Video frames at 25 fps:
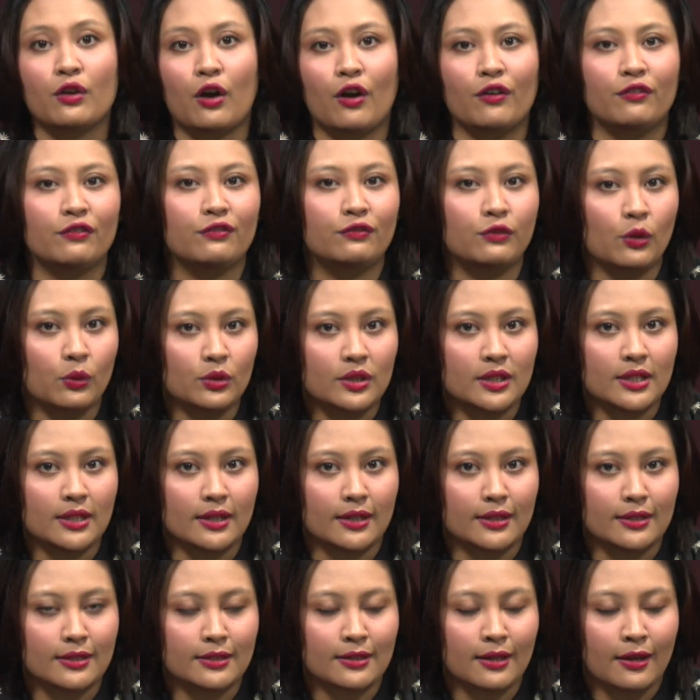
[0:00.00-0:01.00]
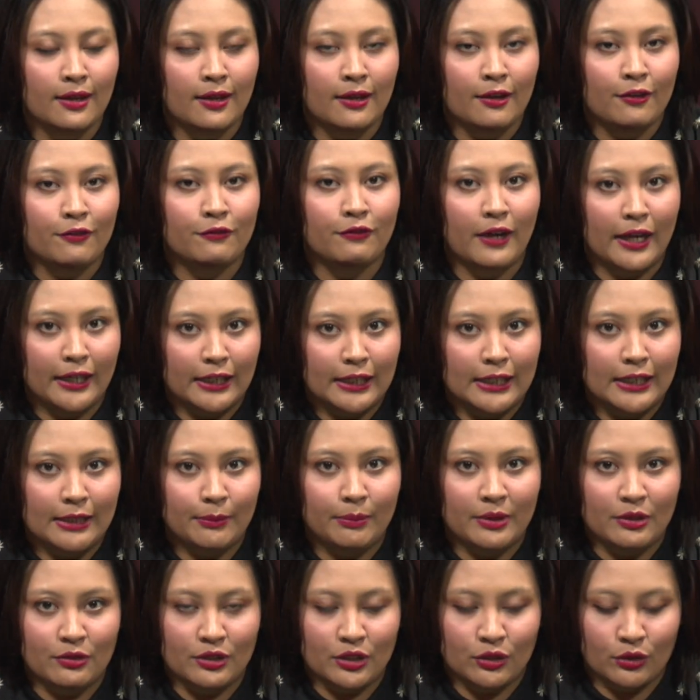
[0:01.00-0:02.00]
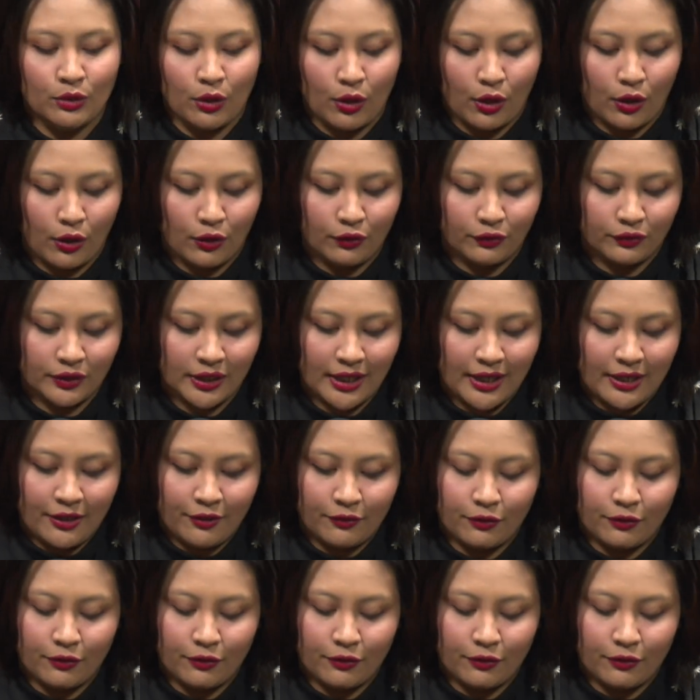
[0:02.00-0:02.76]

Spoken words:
of voters finally be resolved?